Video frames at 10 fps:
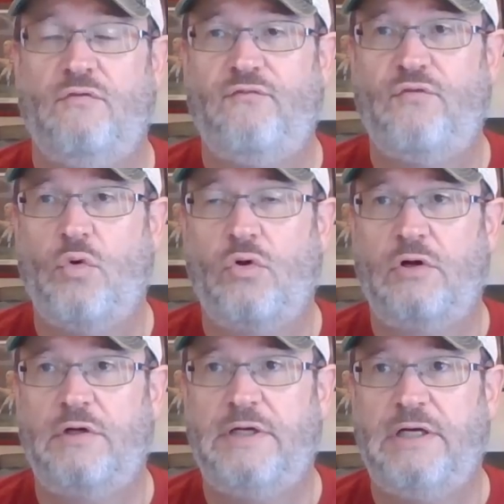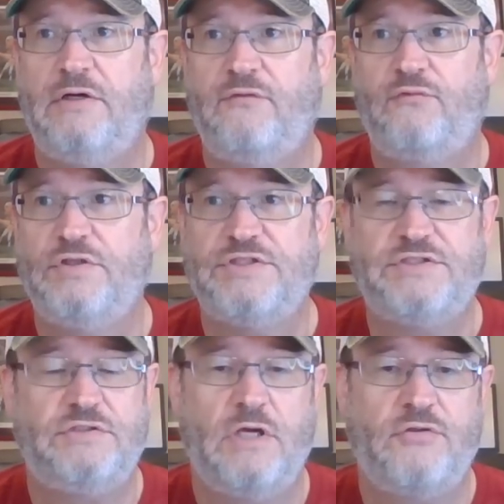for uh, for
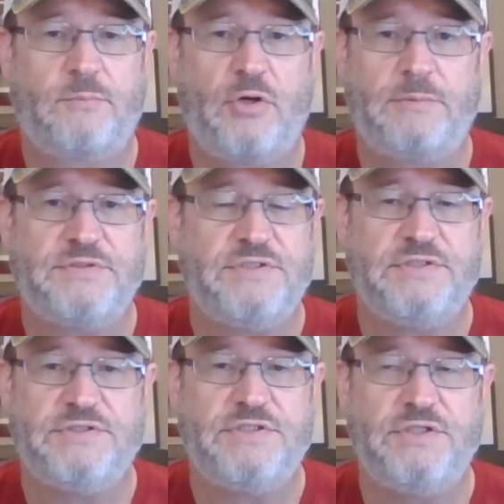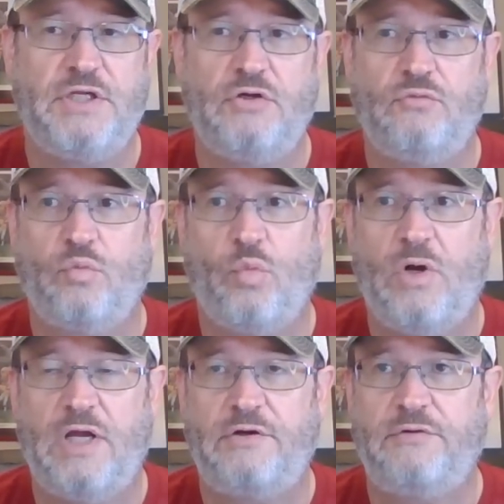just other purposes, you know,
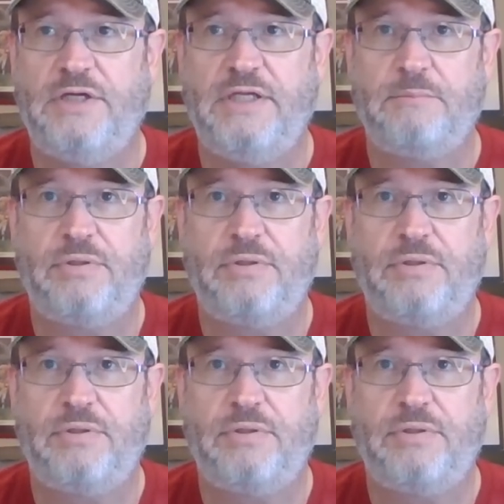watering